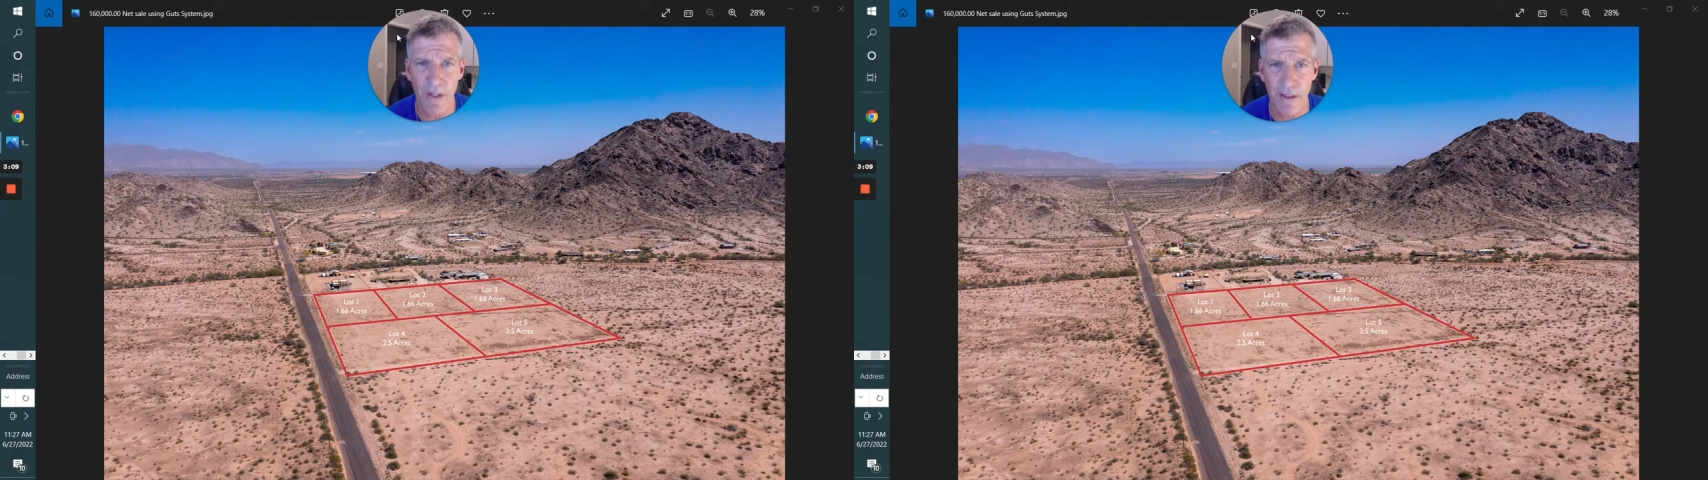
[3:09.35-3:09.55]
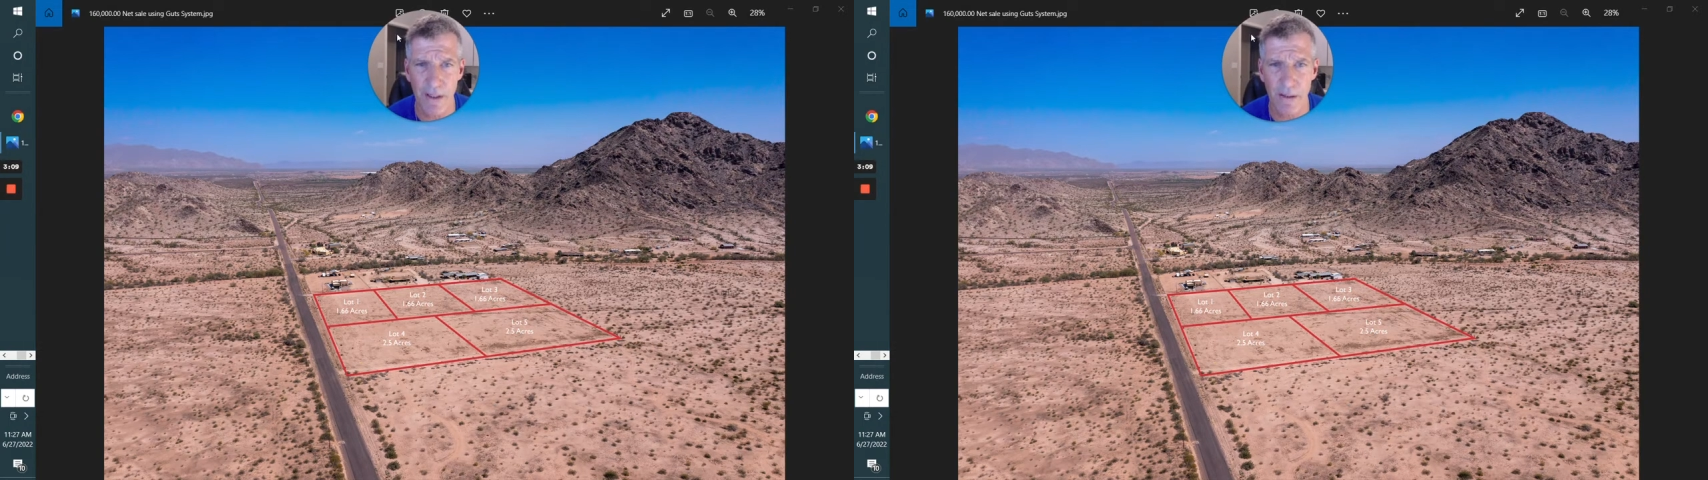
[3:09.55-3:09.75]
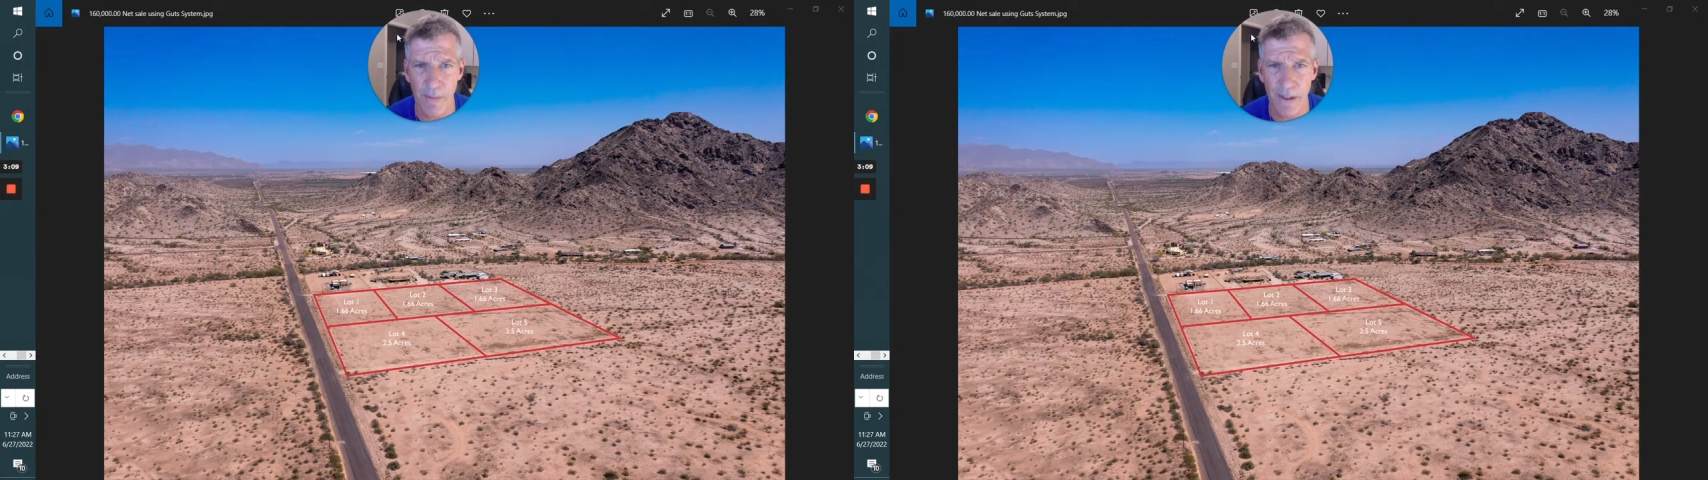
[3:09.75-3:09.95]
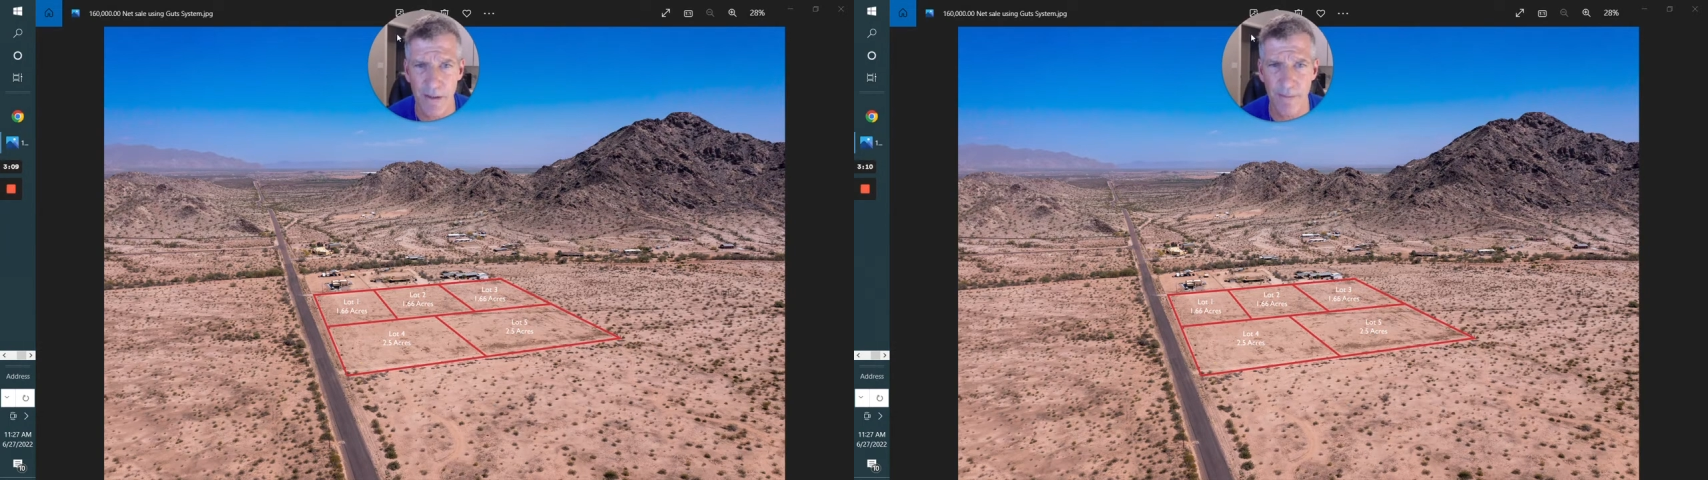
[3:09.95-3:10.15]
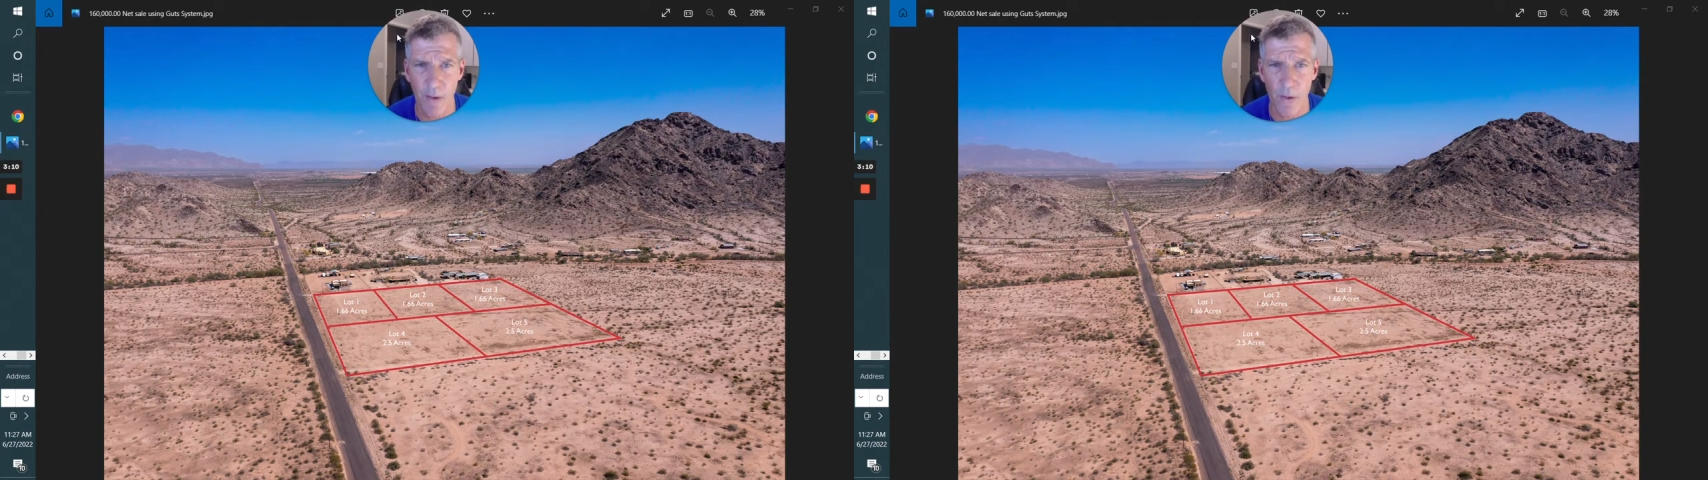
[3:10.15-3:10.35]
that get
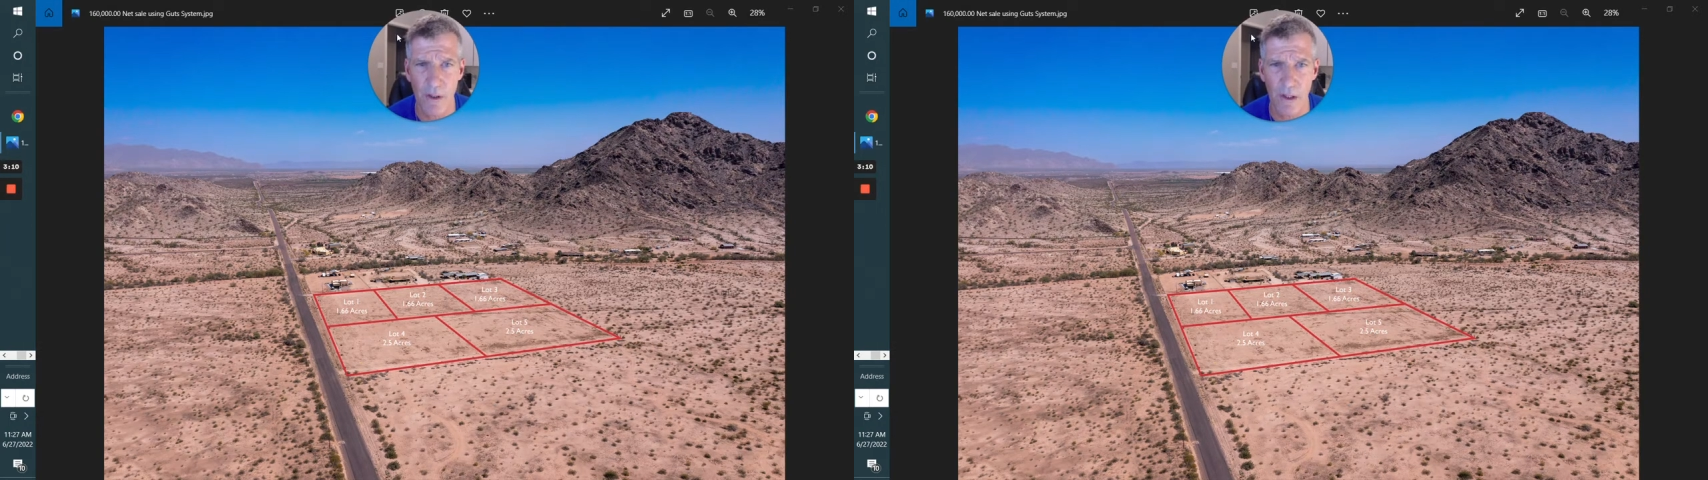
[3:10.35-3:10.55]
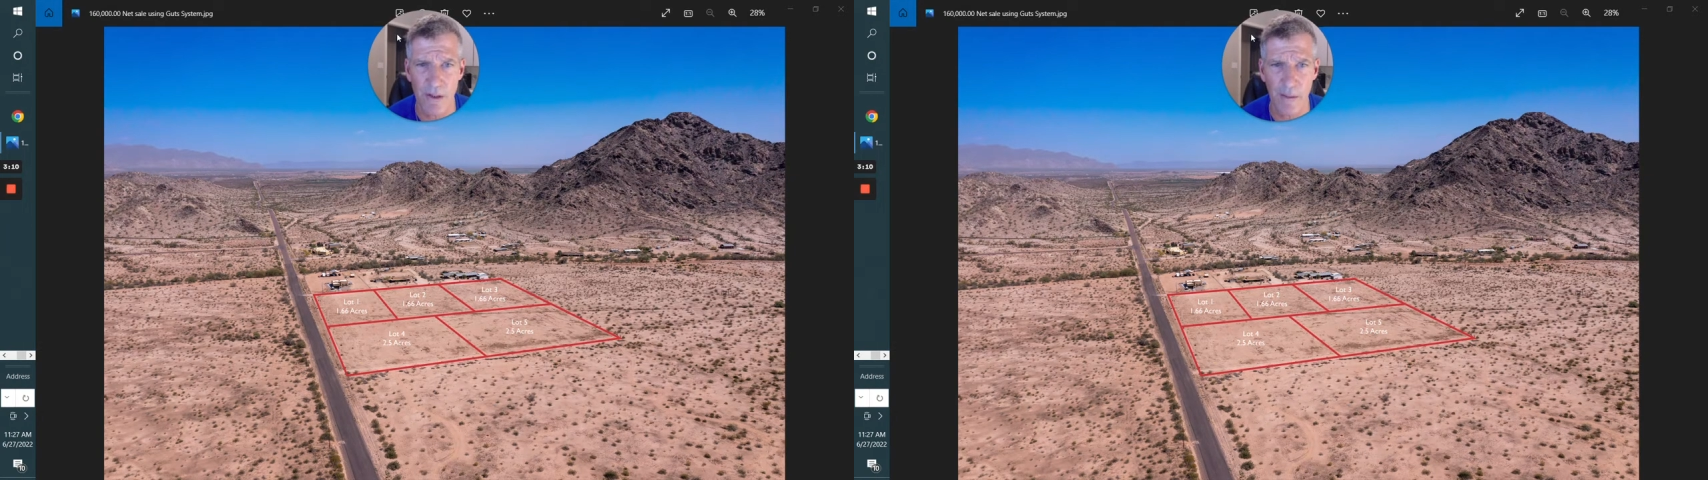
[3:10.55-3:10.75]
the phone calls,